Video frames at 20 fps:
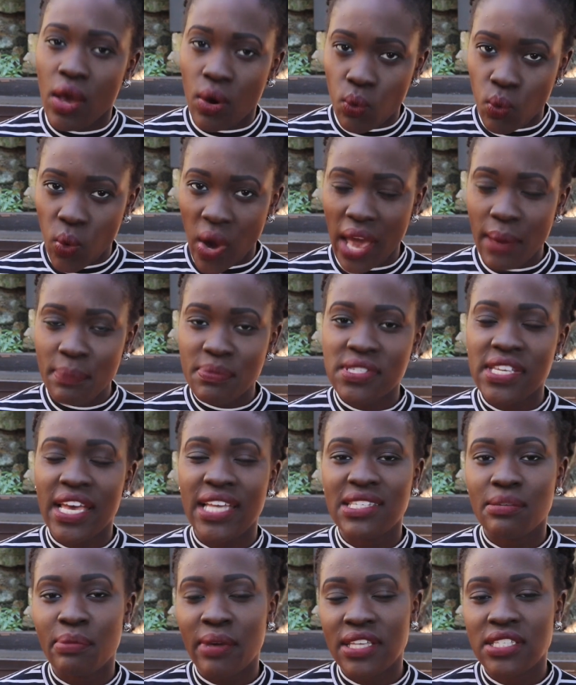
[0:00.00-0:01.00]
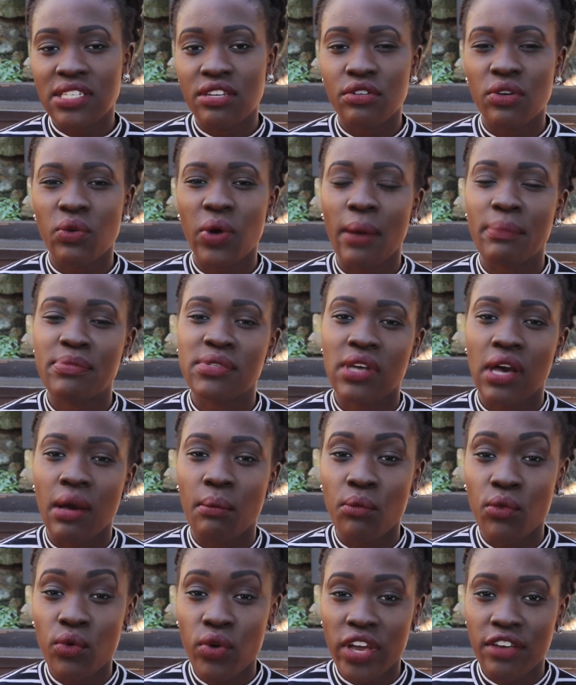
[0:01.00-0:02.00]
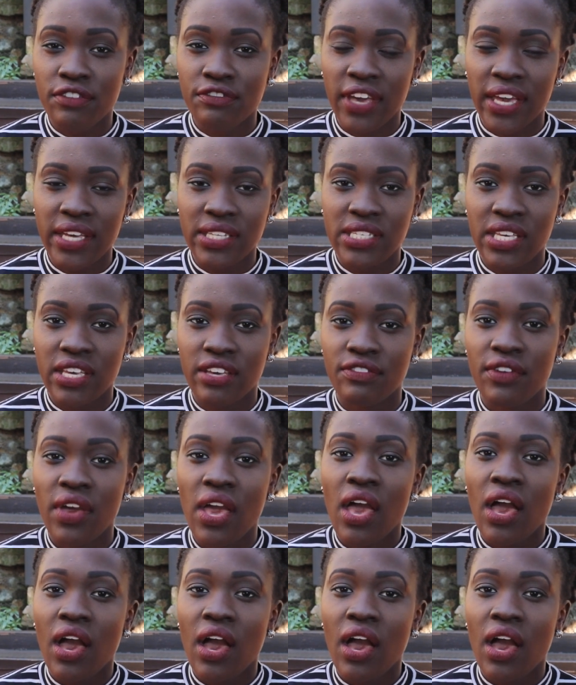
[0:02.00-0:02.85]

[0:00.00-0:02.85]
wipes, antibacterial wipes, are more effective.